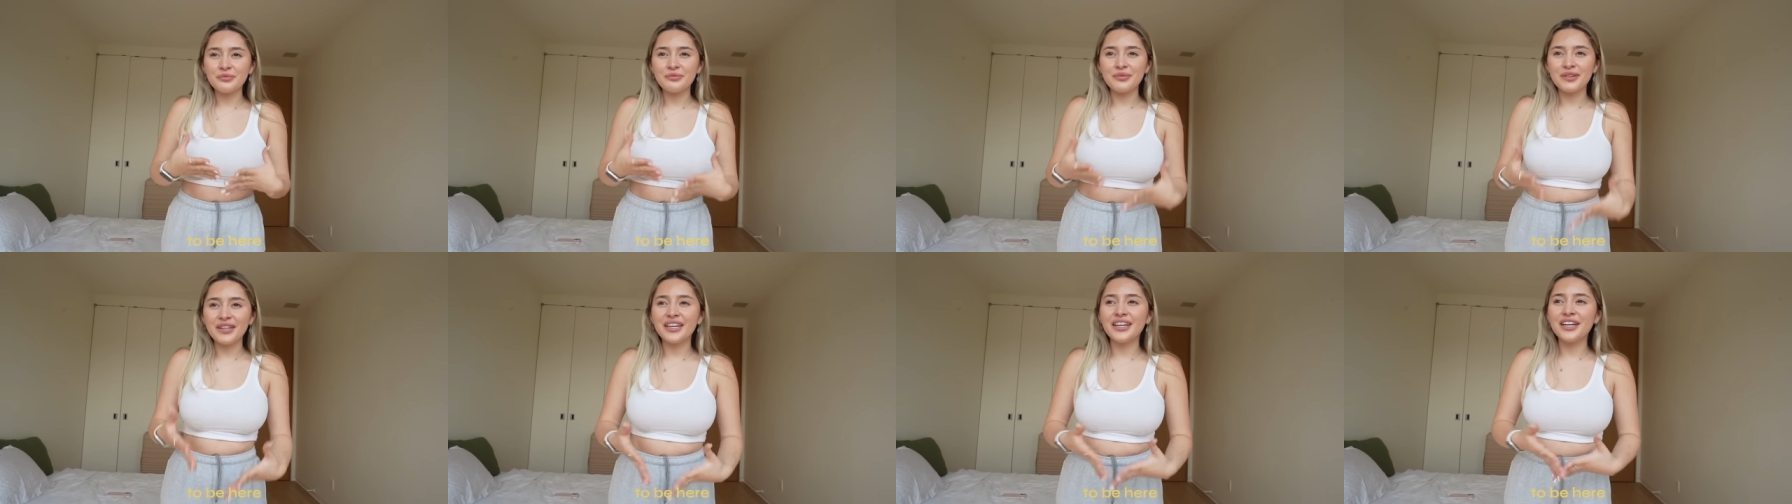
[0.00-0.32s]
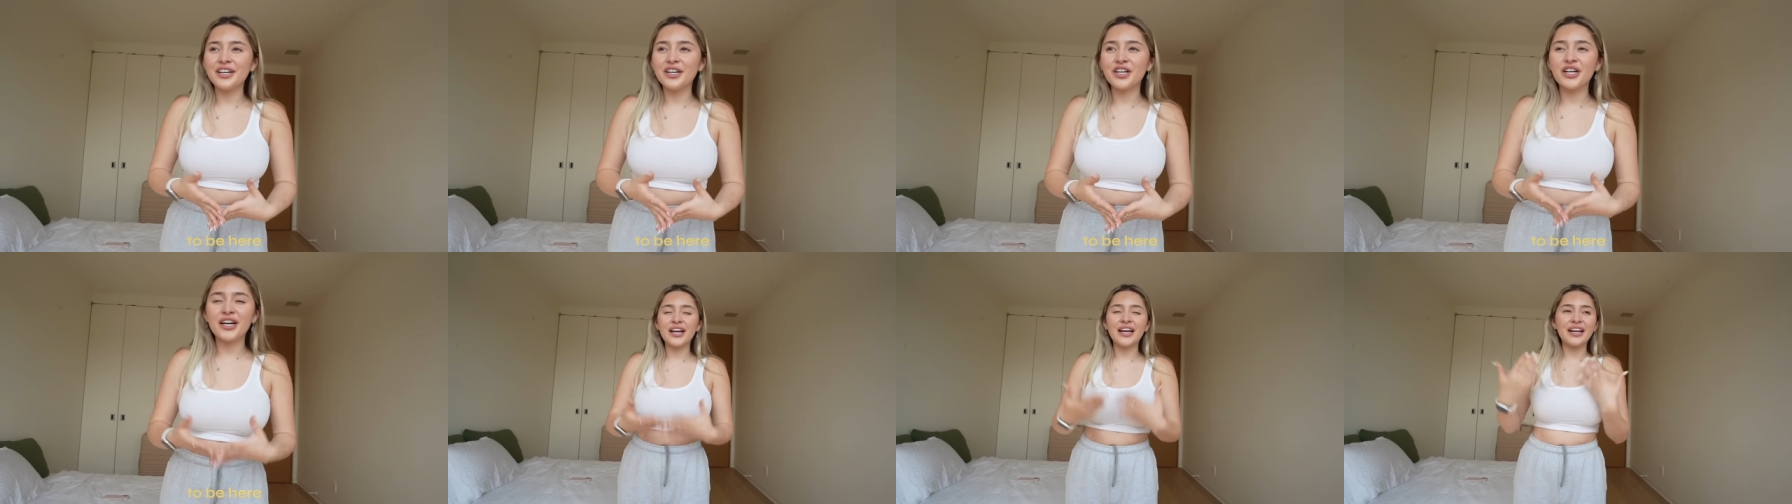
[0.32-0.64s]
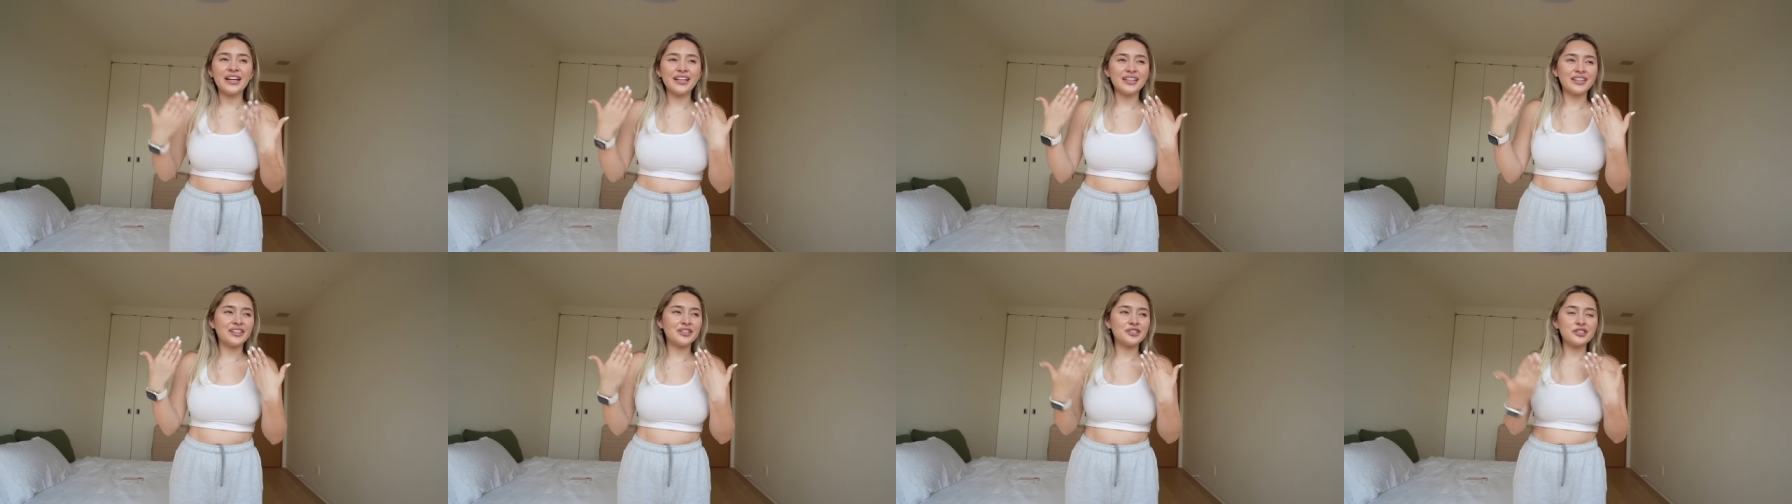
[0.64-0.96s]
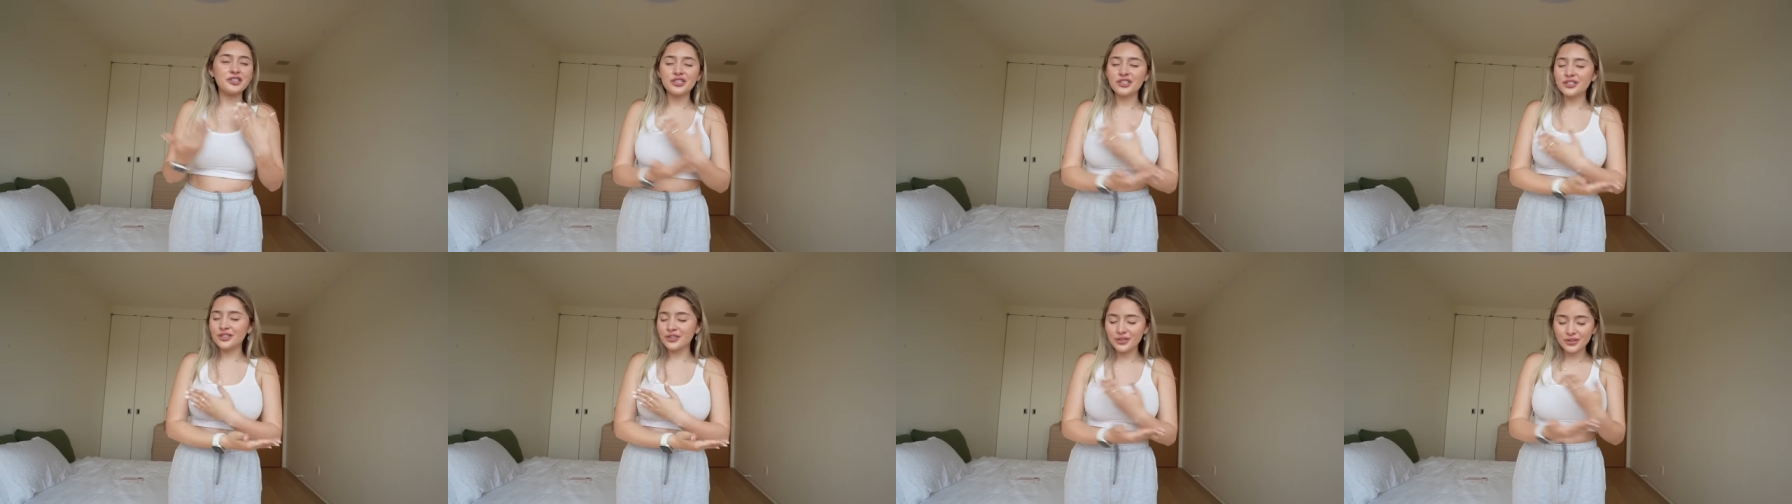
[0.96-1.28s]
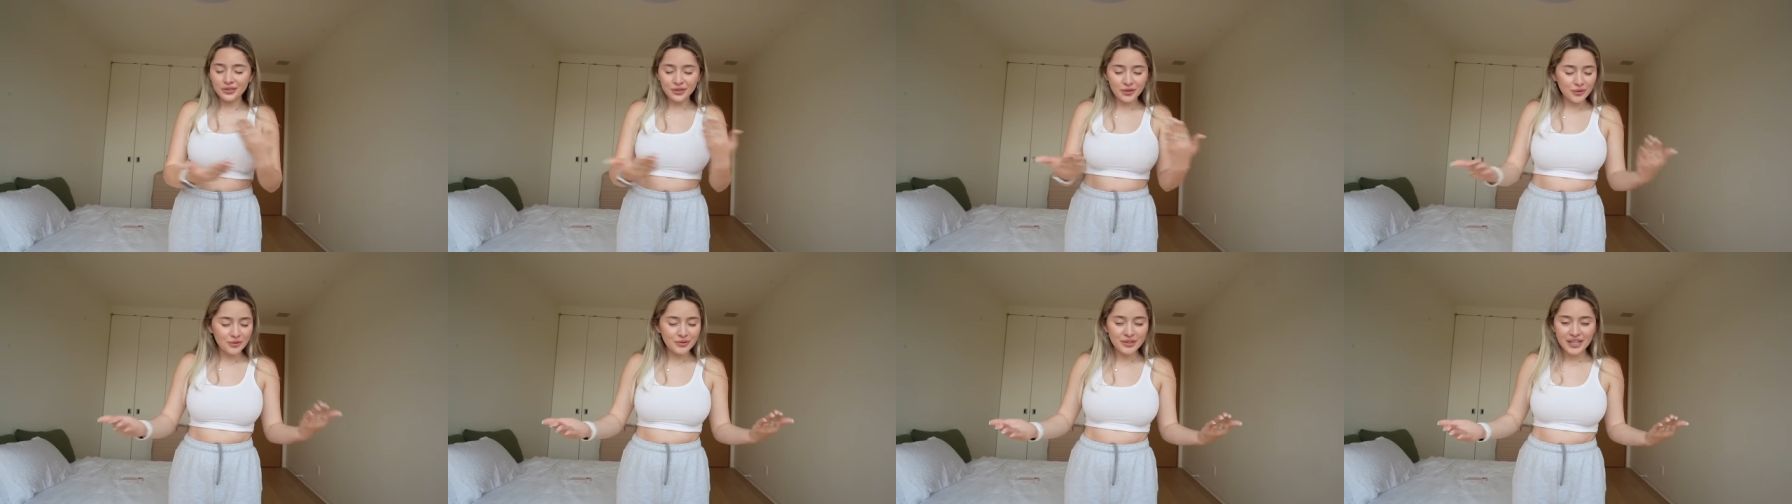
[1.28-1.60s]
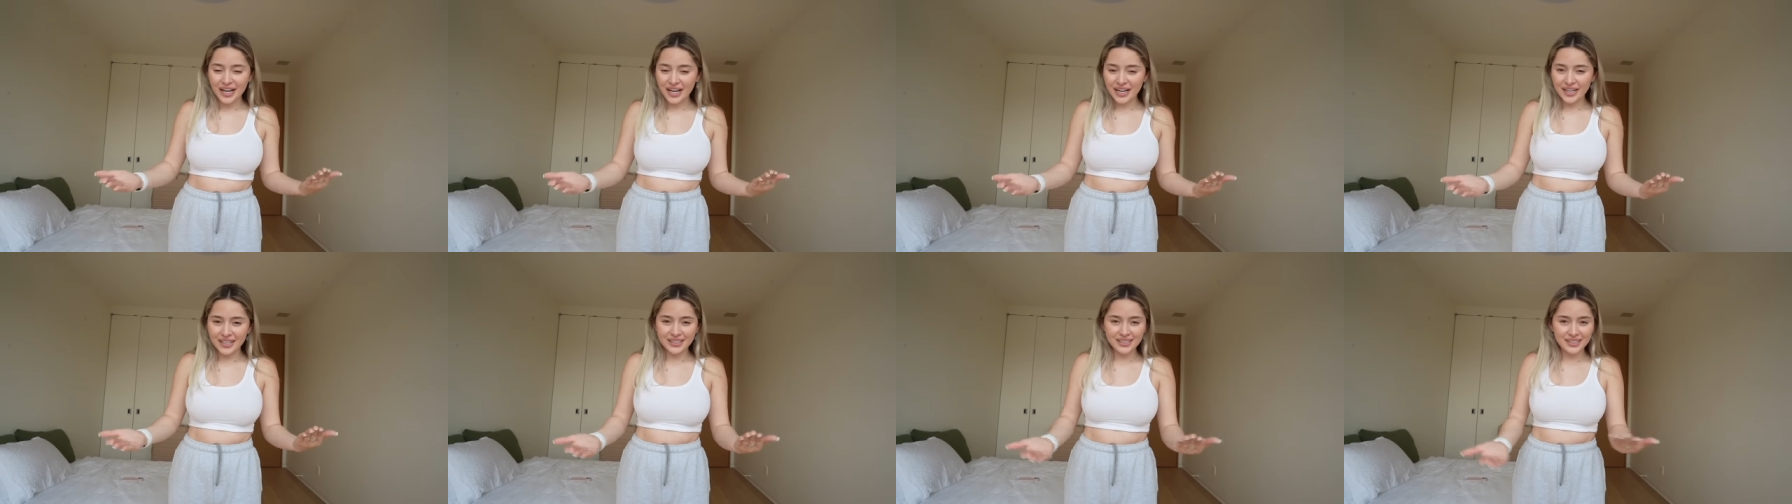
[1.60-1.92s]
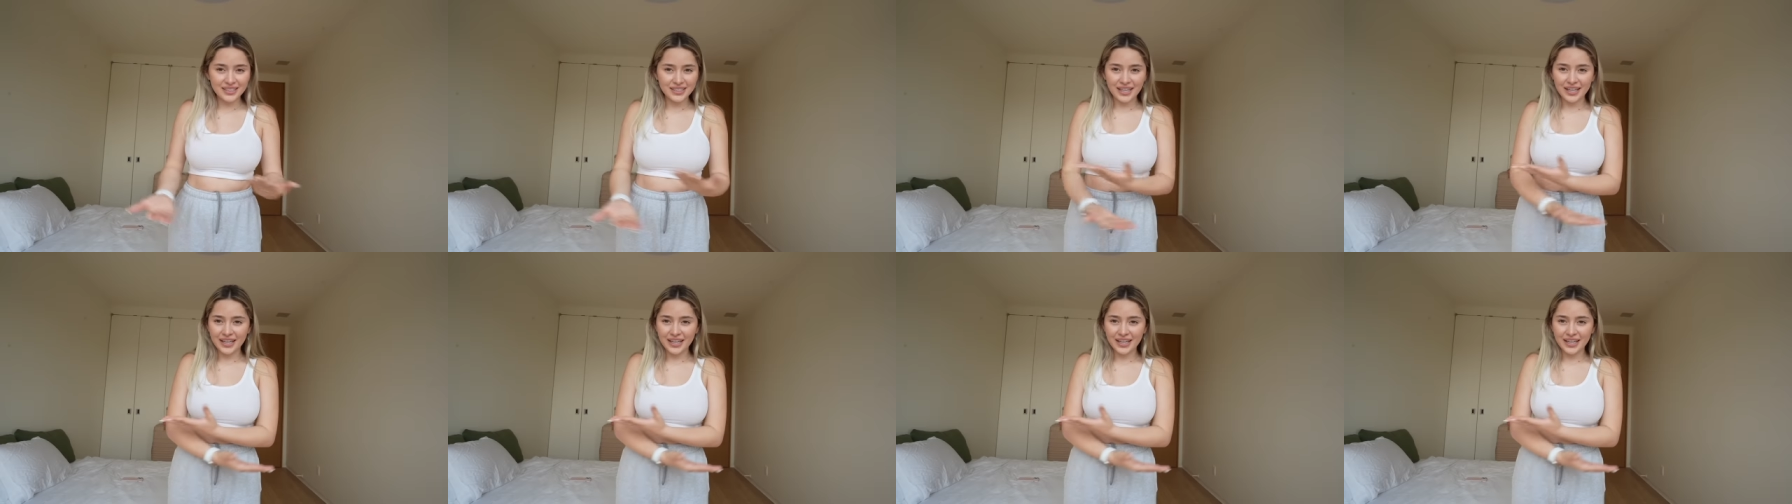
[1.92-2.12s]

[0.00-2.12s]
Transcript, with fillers: be here and they're just so nice.